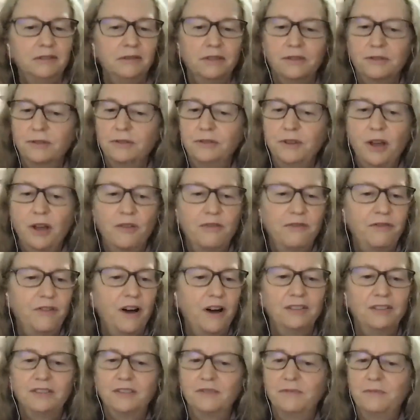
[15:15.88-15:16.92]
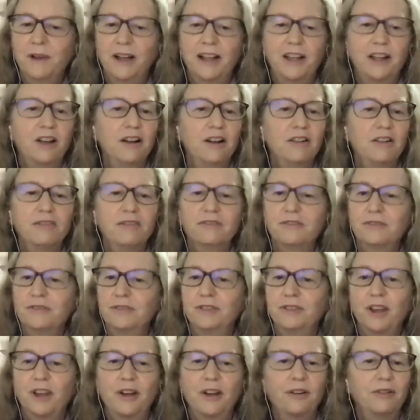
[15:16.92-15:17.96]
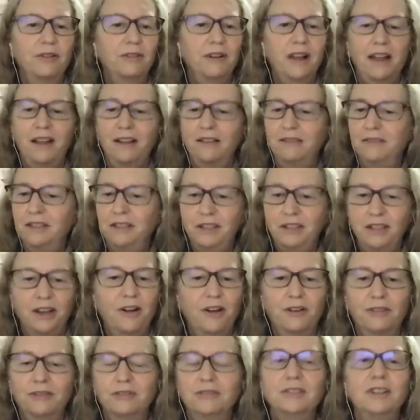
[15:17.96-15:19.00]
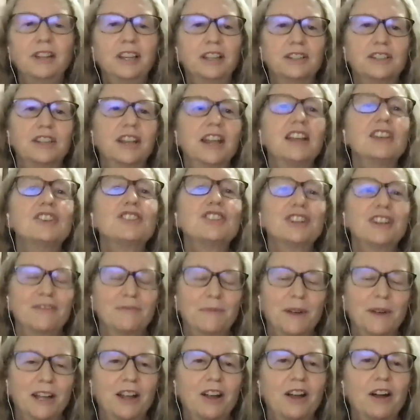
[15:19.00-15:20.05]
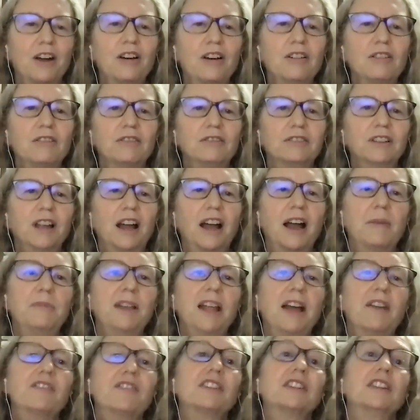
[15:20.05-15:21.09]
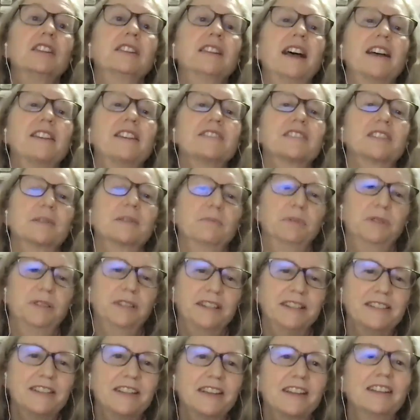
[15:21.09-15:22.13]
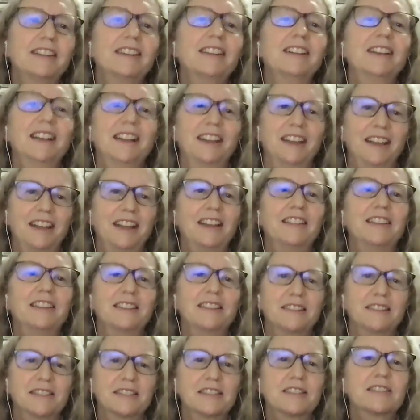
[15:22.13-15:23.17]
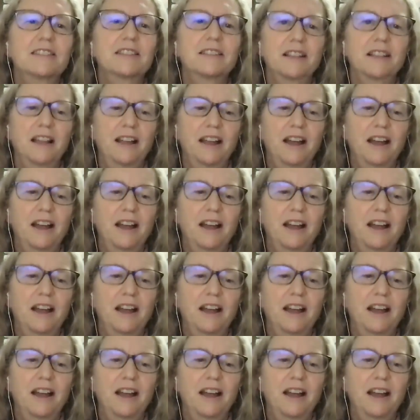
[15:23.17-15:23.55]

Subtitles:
through no fault of my own, through no intention of my own, I'm nevertheless complicit in this